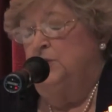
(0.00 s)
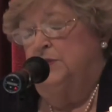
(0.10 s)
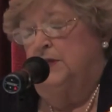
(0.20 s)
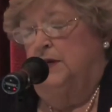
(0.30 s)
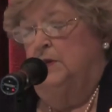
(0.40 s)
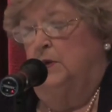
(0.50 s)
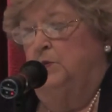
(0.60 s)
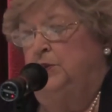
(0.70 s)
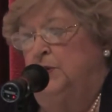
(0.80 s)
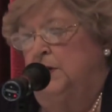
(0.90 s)
me just say that
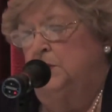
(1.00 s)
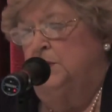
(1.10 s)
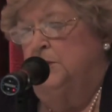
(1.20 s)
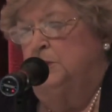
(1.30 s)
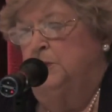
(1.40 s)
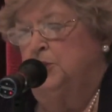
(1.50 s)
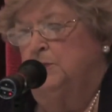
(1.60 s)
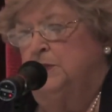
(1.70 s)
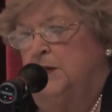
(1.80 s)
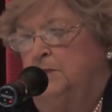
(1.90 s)
when the United States
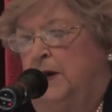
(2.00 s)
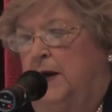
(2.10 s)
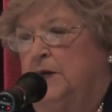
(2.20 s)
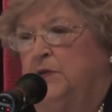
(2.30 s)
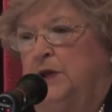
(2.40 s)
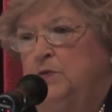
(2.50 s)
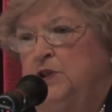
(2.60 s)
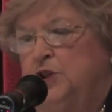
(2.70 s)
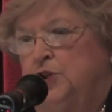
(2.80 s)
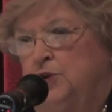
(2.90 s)
bishops came back, they
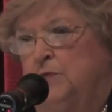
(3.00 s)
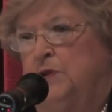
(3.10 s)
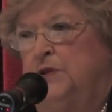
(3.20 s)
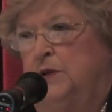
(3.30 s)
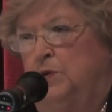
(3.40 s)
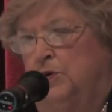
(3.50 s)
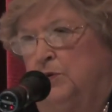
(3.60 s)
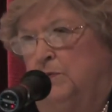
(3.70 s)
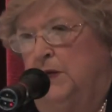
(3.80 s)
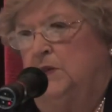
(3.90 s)
would determine they were
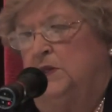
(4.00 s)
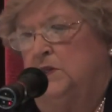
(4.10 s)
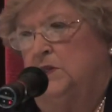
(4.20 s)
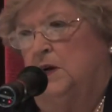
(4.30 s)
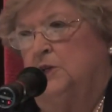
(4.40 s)
going to make these